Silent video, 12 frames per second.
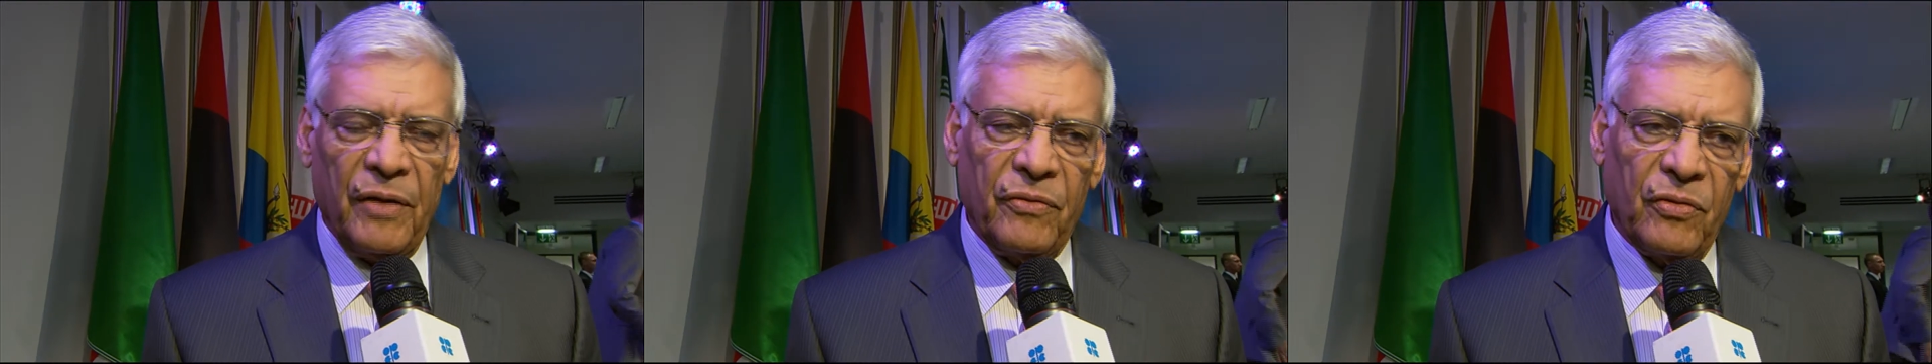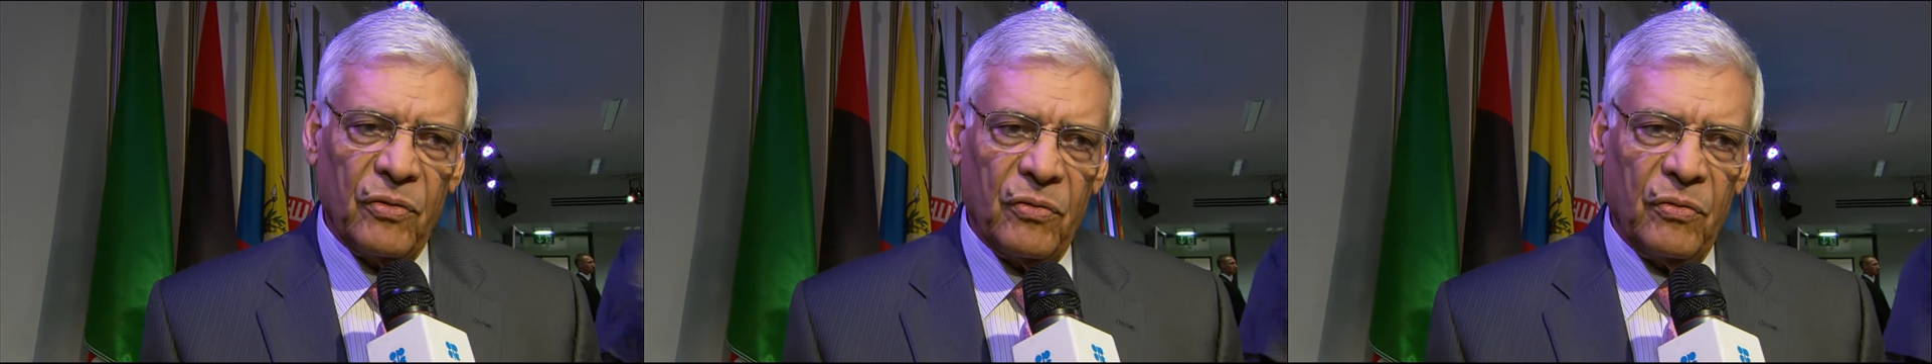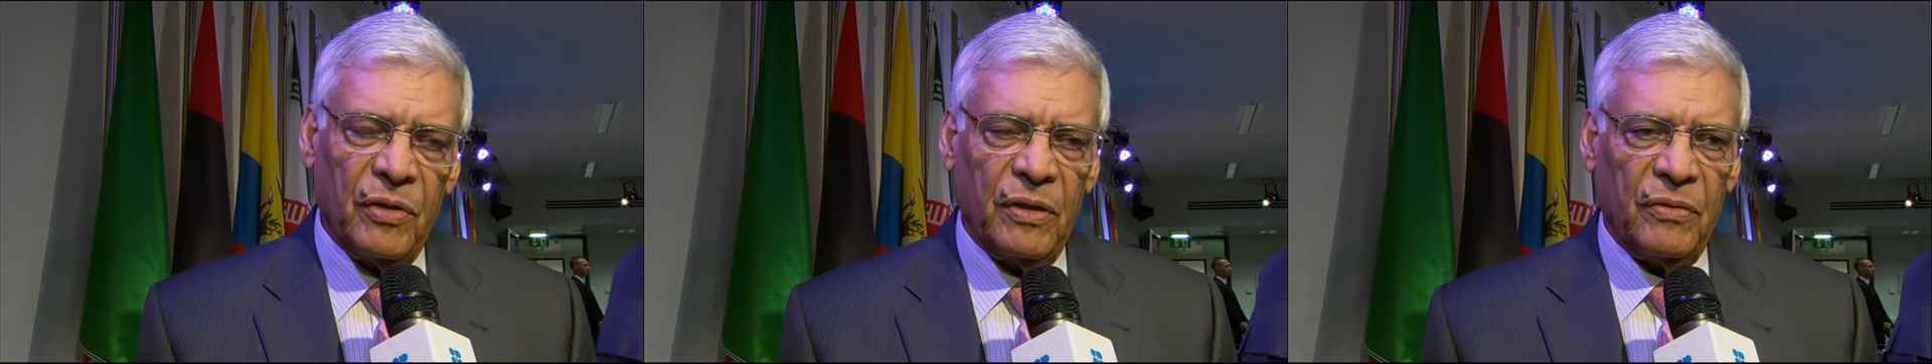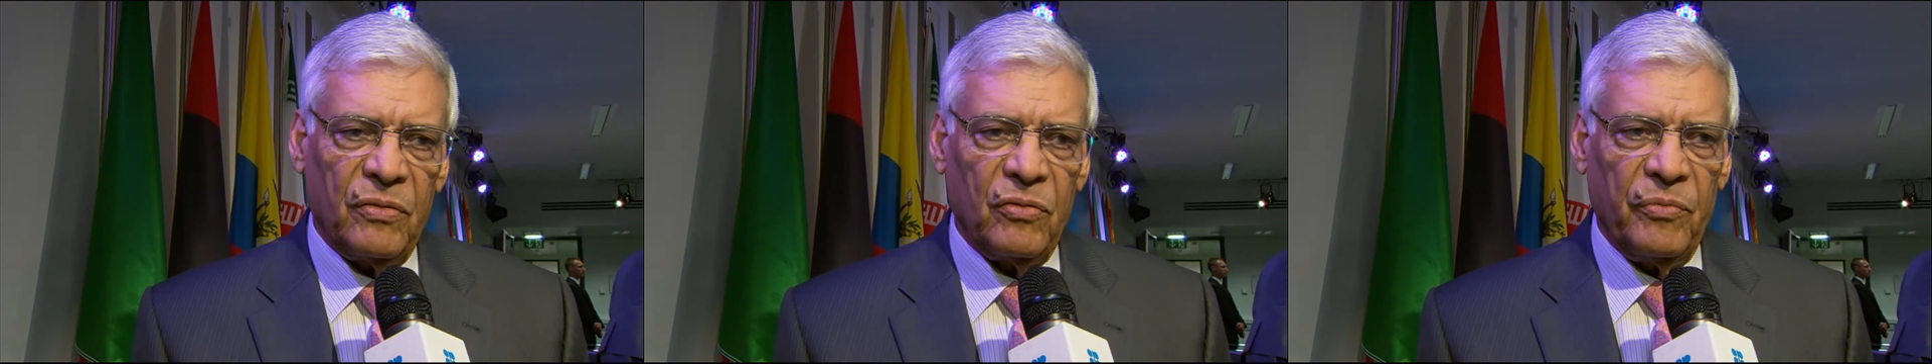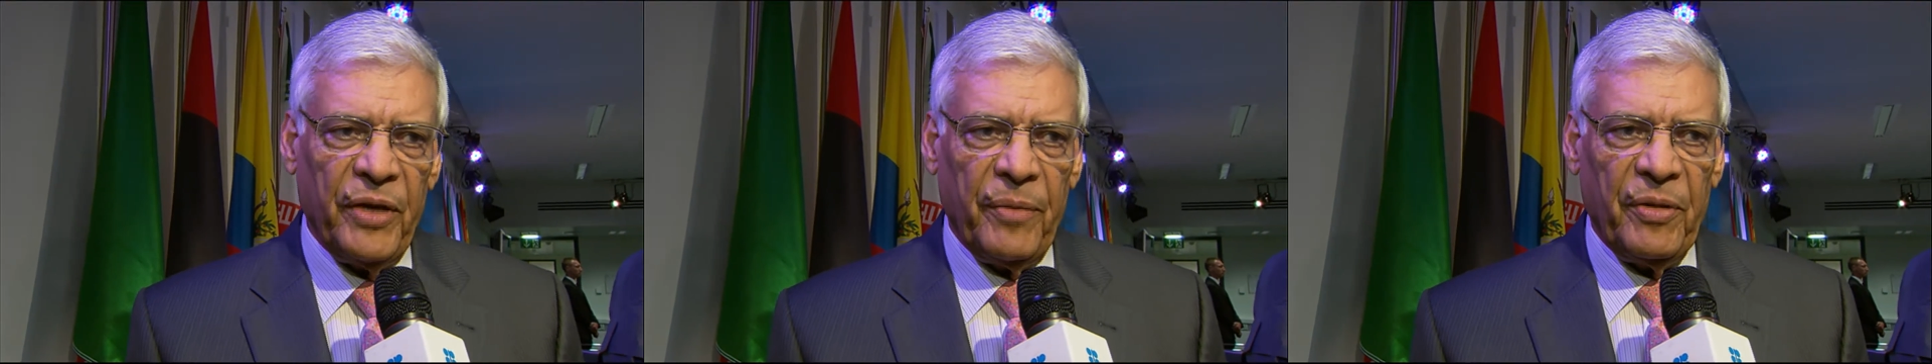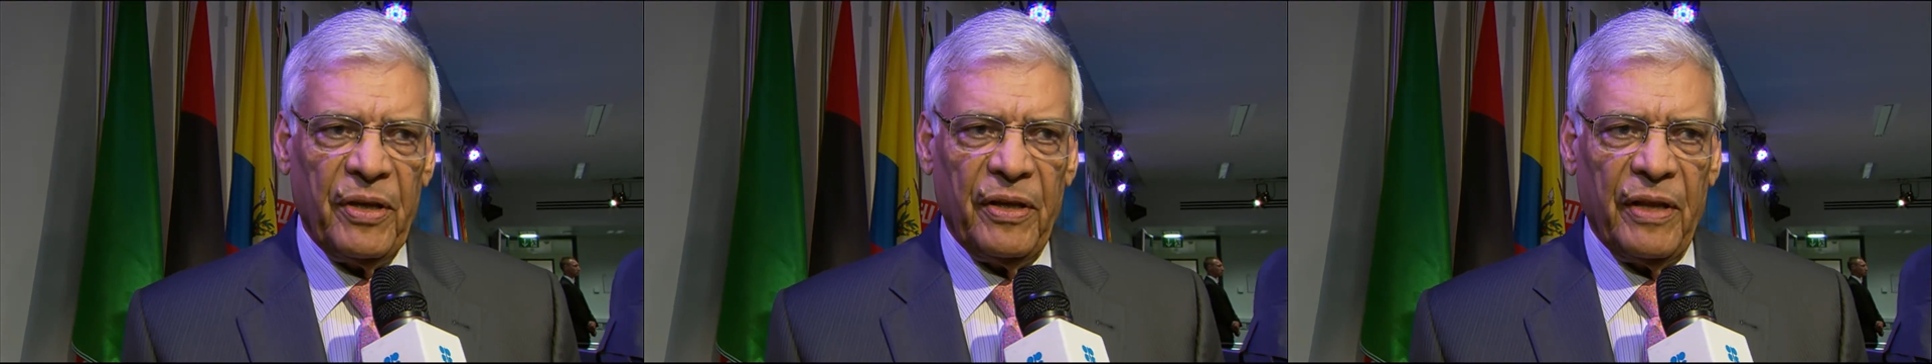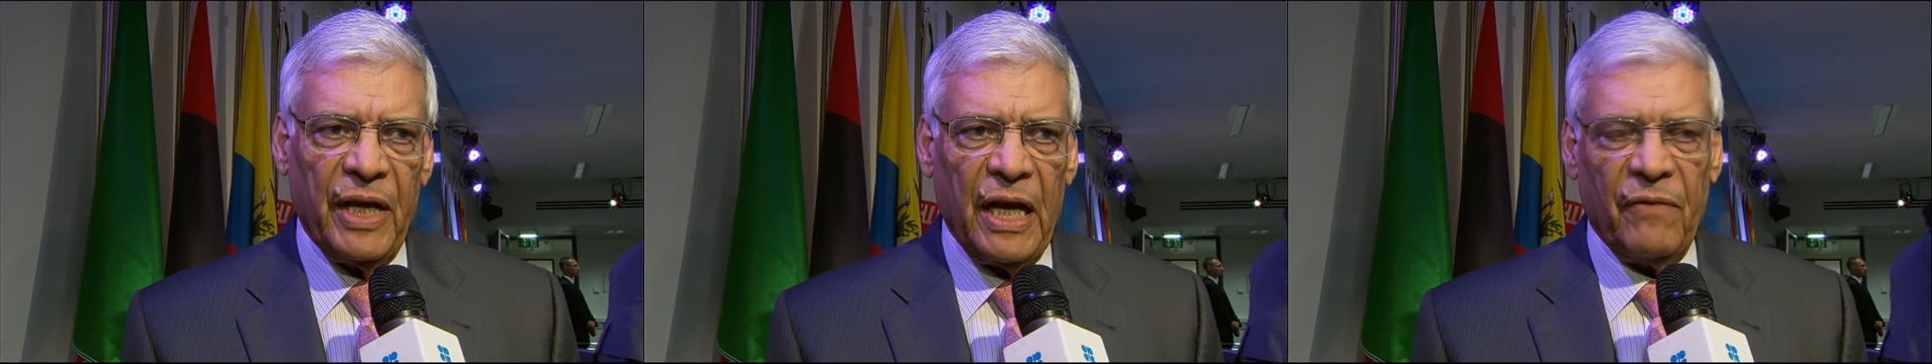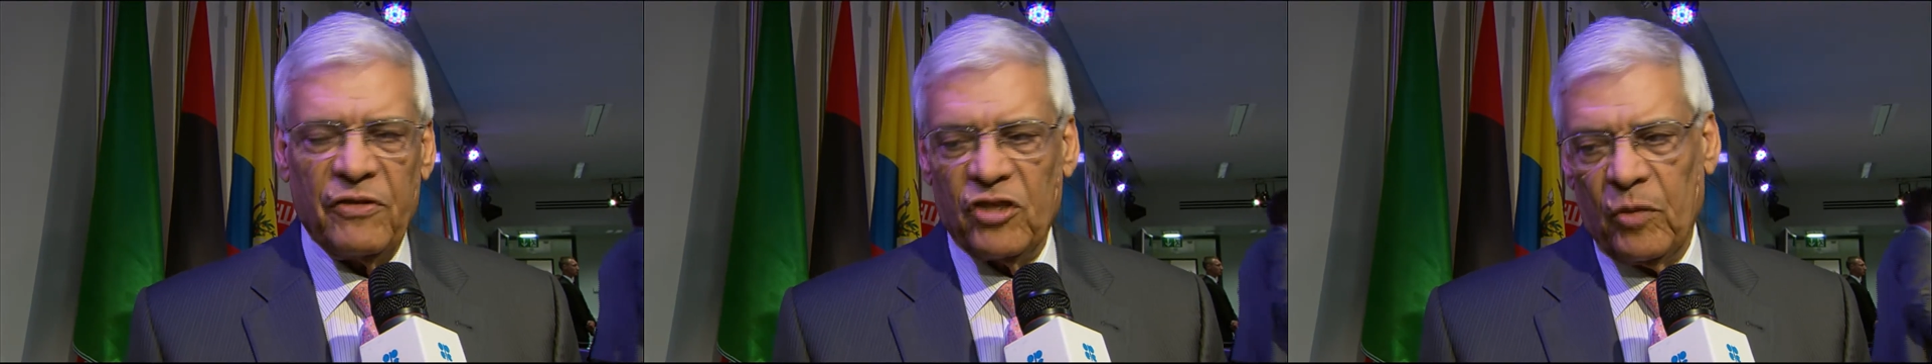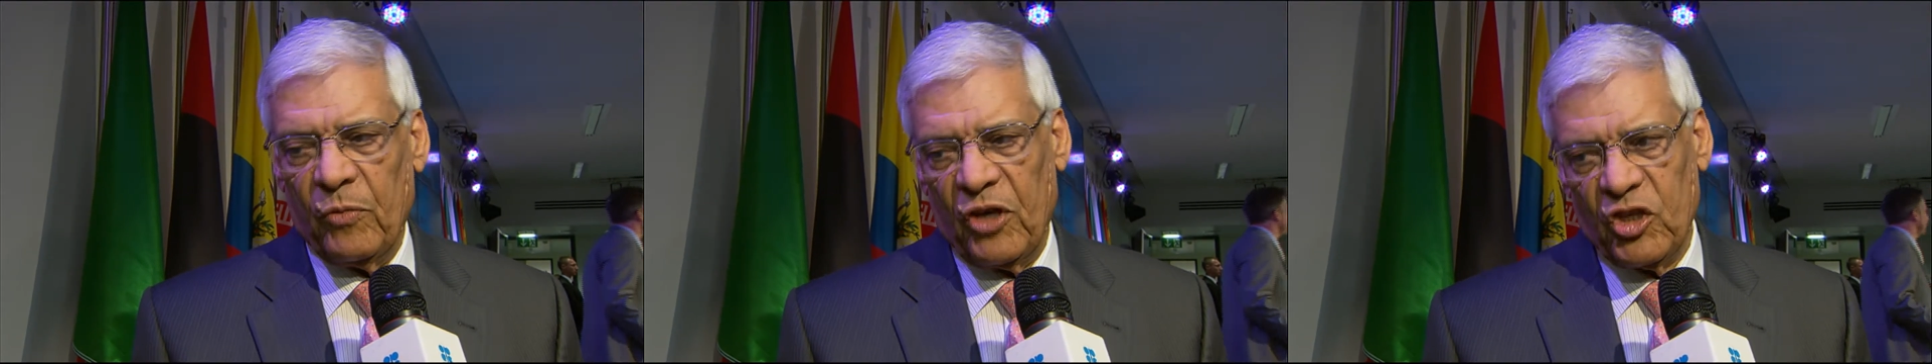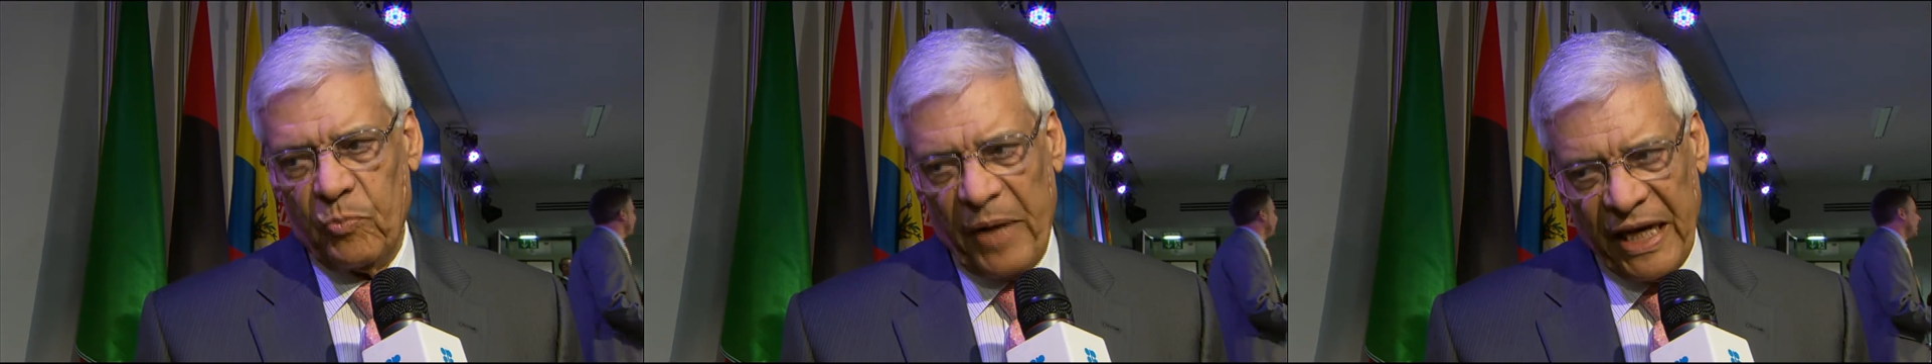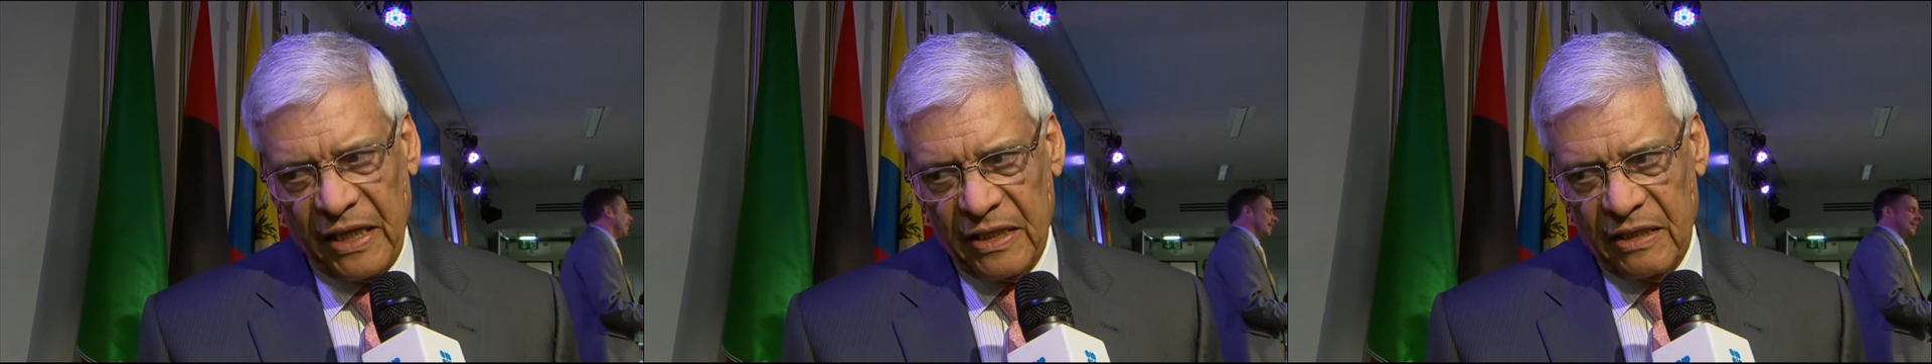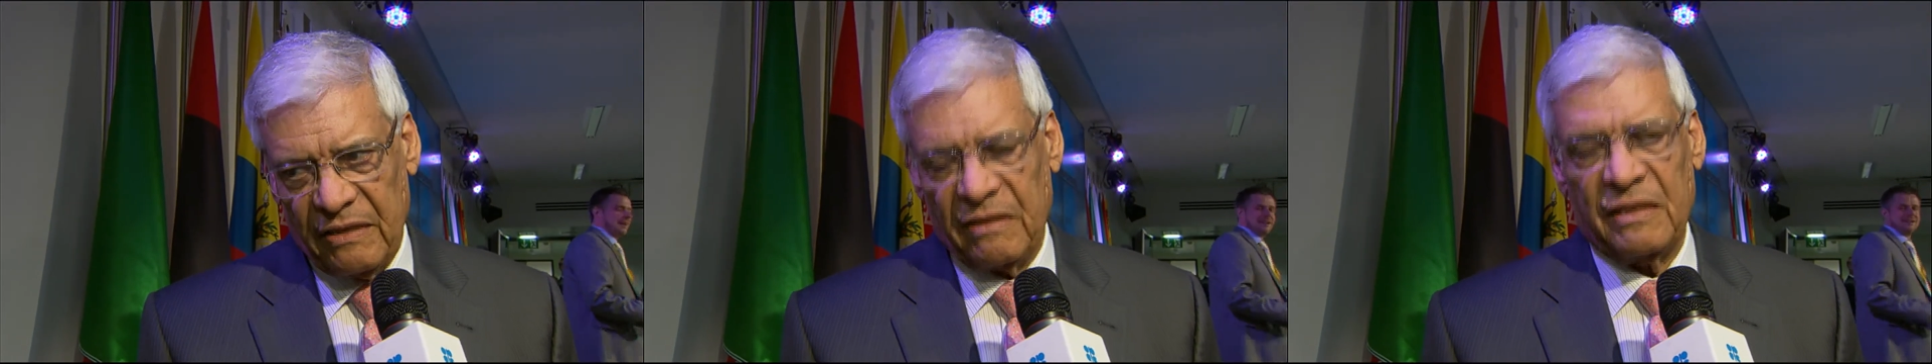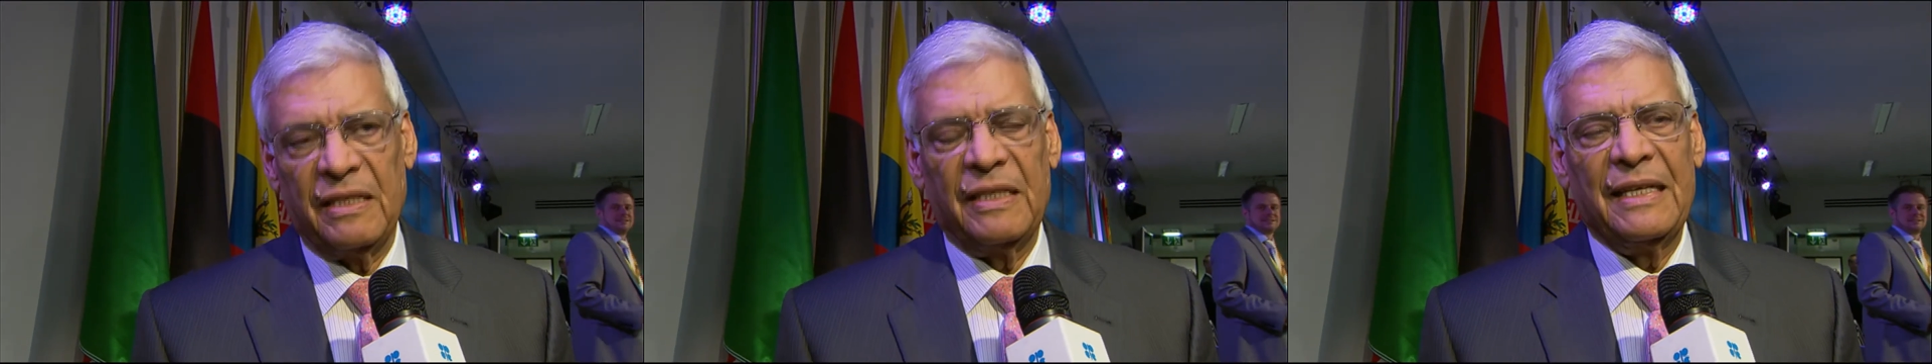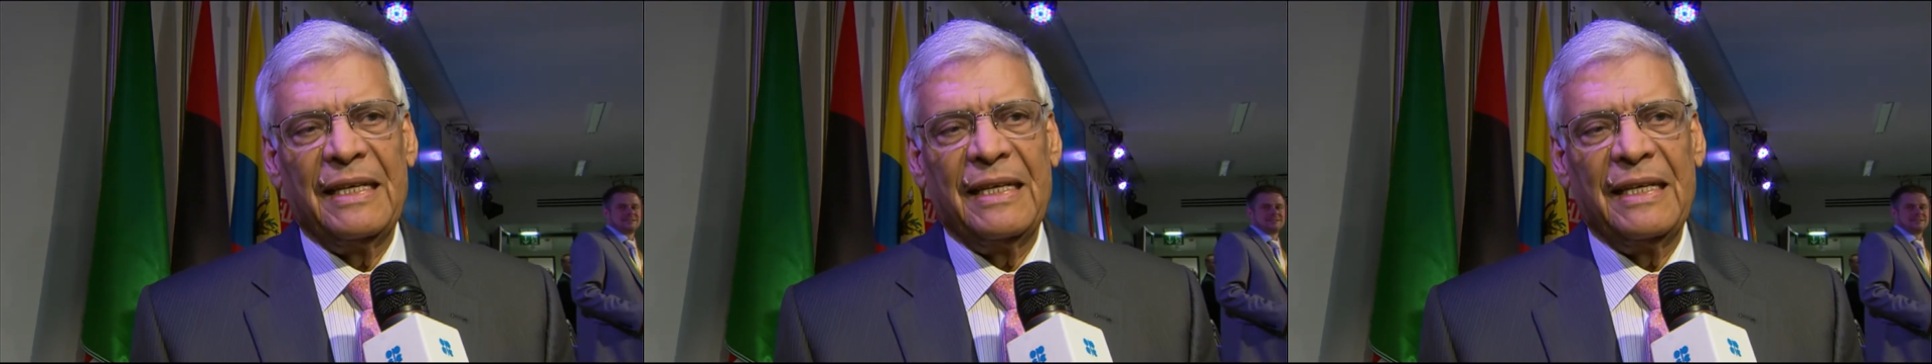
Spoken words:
to maybe they have stimulus packages.